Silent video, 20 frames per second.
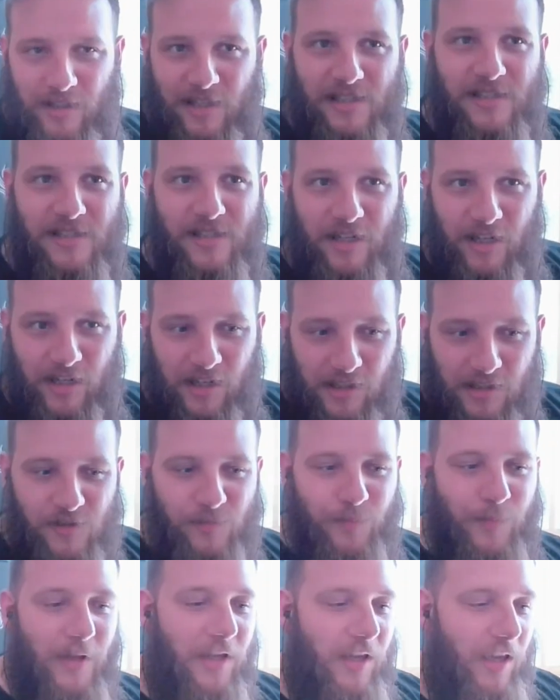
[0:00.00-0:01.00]
listening,
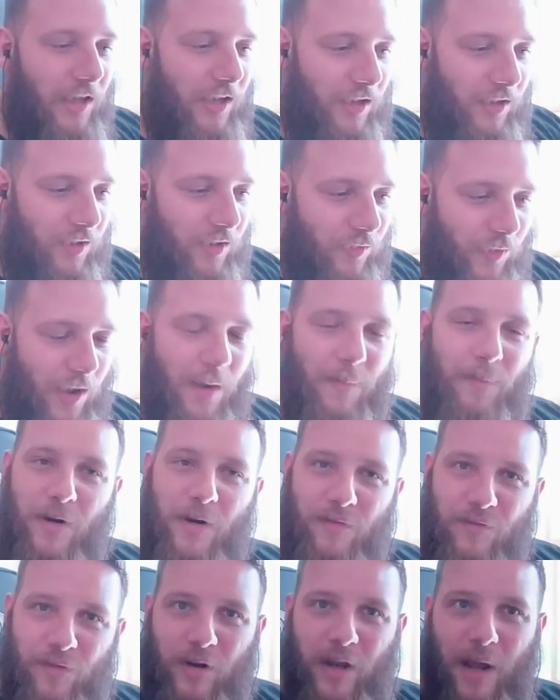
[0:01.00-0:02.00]
speaking,
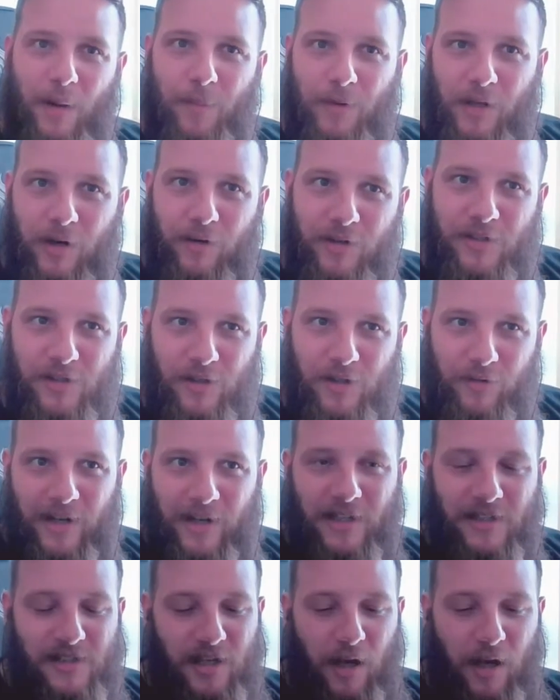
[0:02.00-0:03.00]
grammar, vocabulary, so
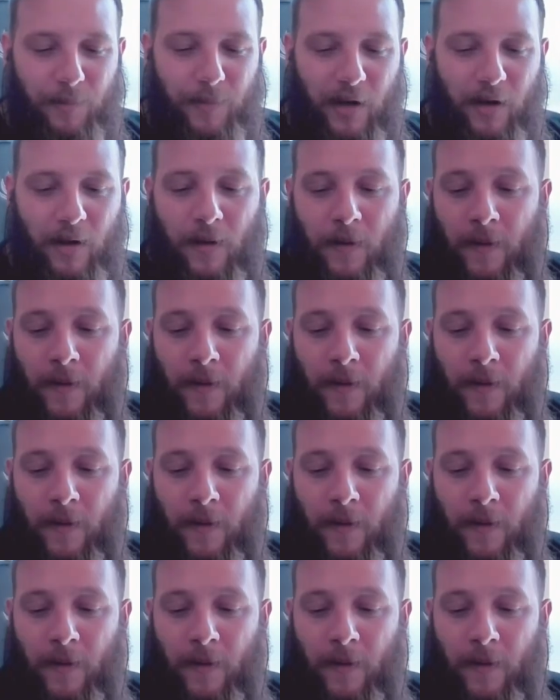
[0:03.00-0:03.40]
it's coming,